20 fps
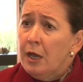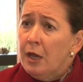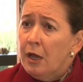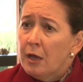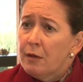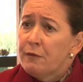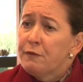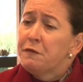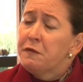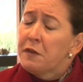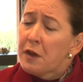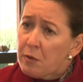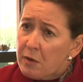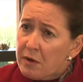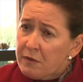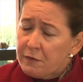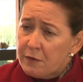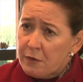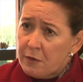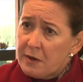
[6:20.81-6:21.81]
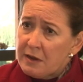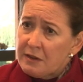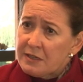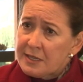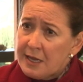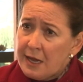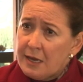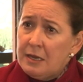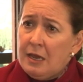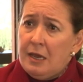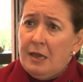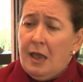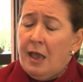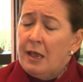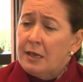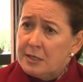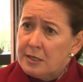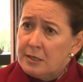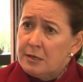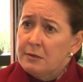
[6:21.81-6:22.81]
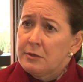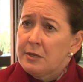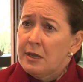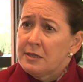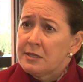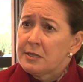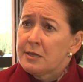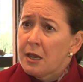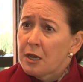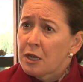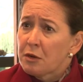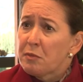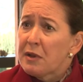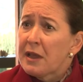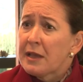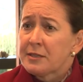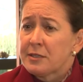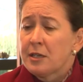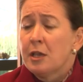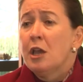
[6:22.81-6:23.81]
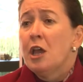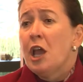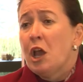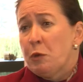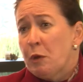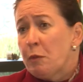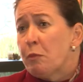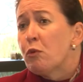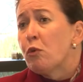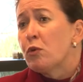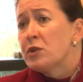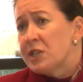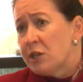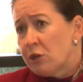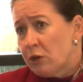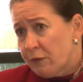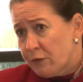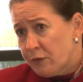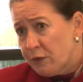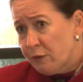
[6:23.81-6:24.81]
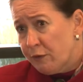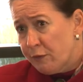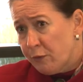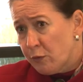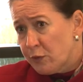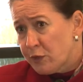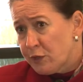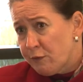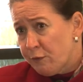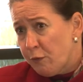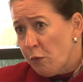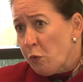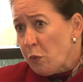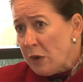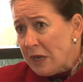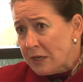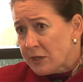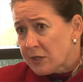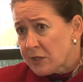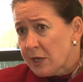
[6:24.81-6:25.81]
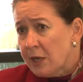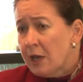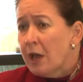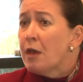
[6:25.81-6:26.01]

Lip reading: a very, very sad accident that's taken place, and we were brought in after the first 4 weeks.